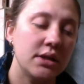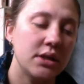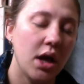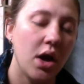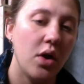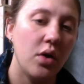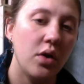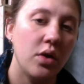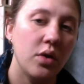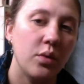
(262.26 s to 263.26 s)
so
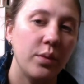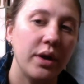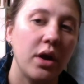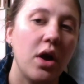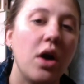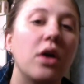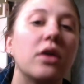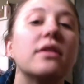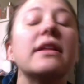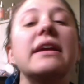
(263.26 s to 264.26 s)
we are all
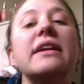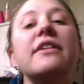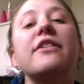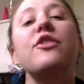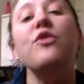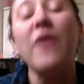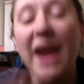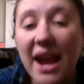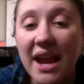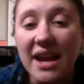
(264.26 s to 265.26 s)
clean
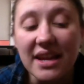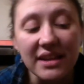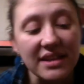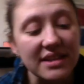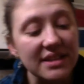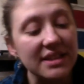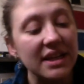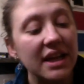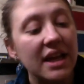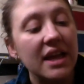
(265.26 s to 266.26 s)
faced.
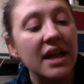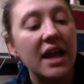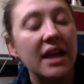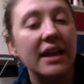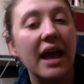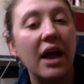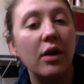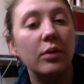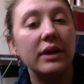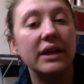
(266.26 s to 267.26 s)

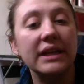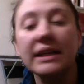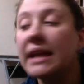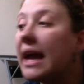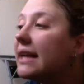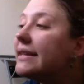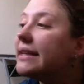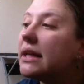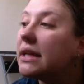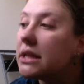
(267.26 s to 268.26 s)
Now we can get
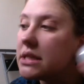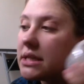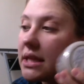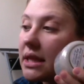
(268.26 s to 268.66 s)
into